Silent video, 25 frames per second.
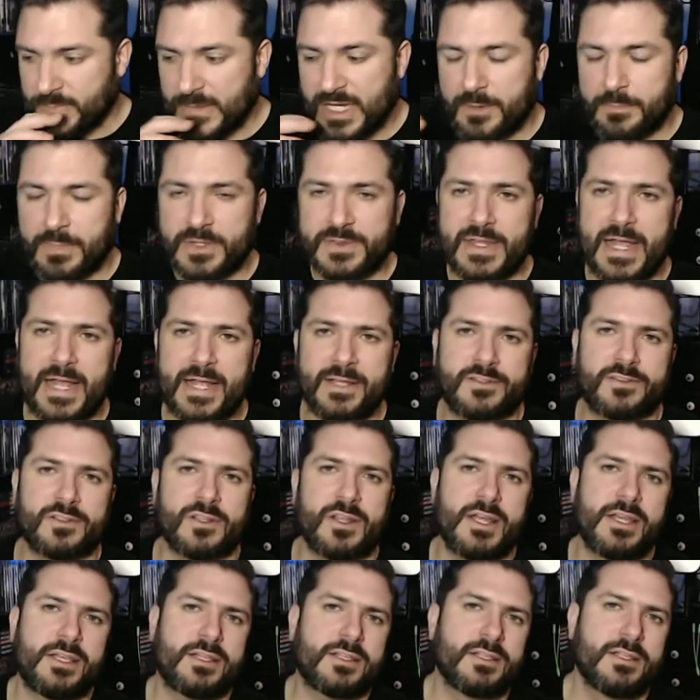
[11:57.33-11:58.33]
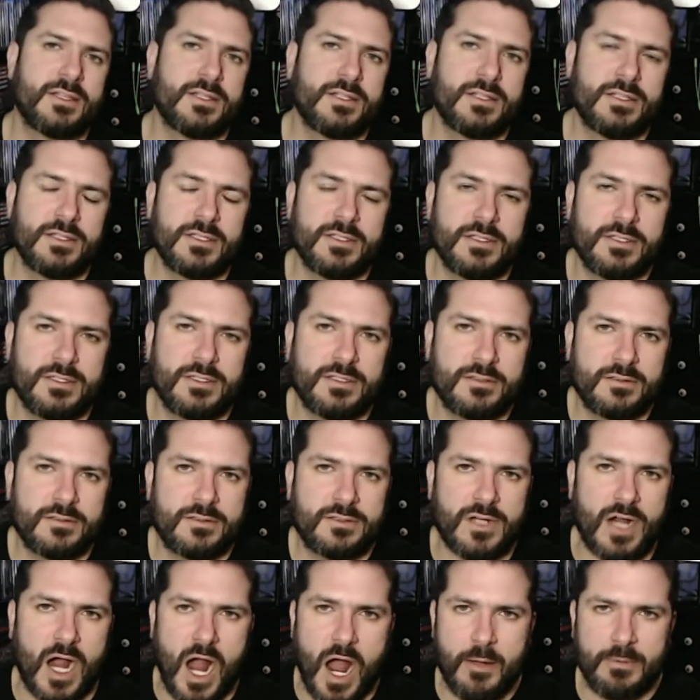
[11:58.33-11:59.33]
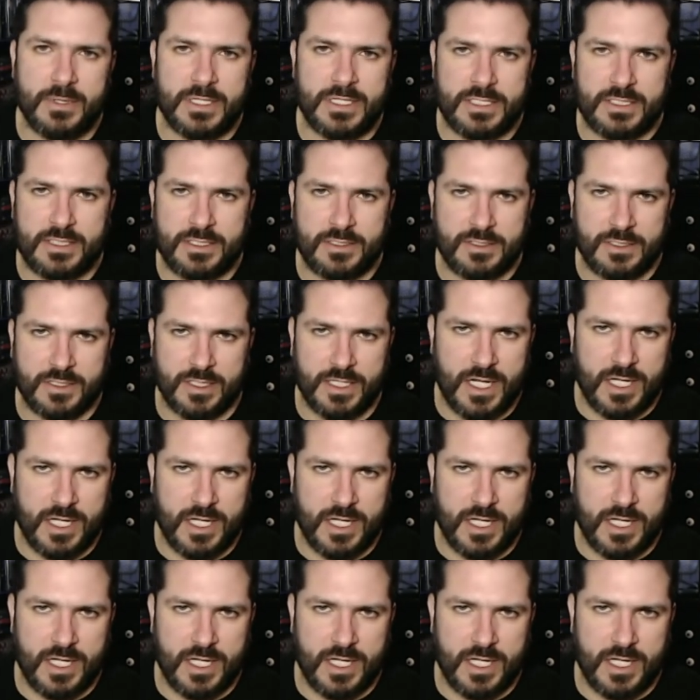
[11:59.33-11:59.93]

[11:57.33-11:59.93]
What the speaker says: But that's like comedy,